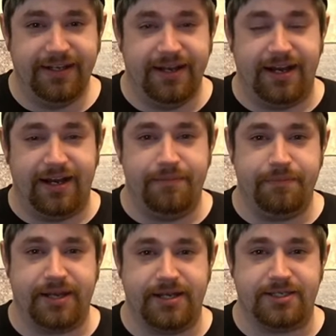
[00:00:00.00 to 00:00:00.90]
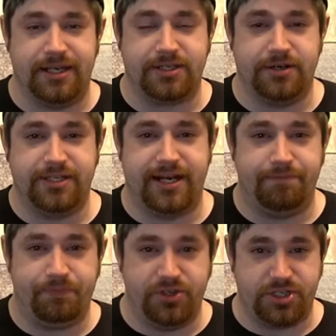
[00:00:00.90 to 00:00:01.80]
Uh, because it turns
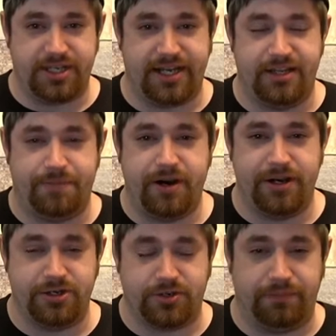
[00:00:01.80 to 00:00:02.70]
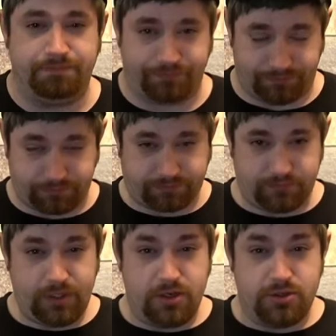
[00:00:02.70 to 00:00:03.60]
out, just like in the bar industry,
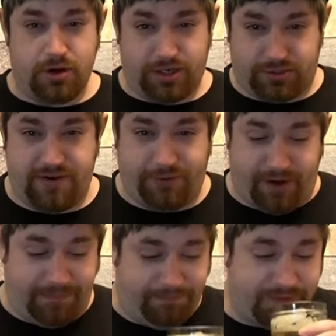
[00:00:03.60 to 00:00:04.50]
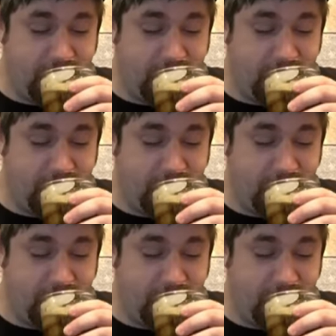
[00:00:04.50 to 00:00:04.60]
drugs are everywhere.